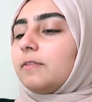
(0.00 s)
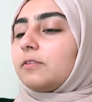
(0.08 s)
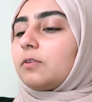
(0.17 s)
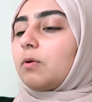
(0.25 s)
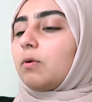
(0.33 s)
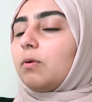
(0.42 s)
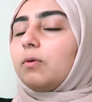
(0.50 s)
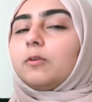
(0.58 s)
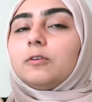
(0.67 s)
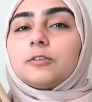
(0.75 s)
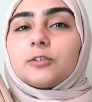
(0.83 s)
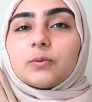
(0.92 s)
this
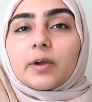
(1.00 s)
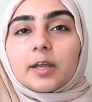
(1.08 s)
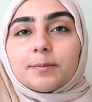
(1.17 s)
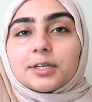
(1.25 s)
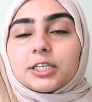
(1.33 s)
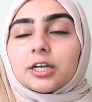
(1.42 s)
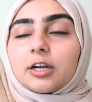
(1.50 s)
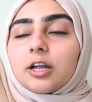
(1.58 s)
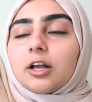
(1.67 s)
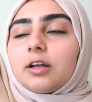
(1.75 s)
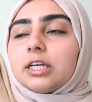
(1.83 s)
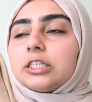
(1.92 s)
whole suede
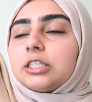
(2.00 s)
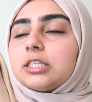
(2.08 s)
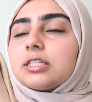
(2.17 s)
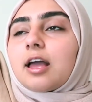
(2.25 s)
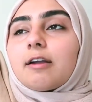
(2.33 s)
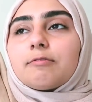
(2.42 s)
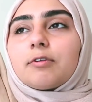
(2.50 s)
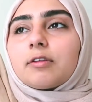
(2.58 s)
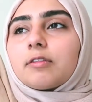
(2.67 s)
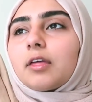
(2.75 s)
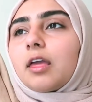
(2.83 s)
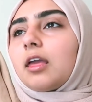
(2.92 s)
material is just
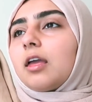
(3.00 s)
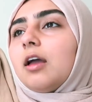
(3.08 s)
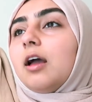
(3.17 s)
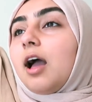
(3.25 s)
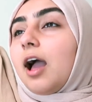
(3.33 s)
everything.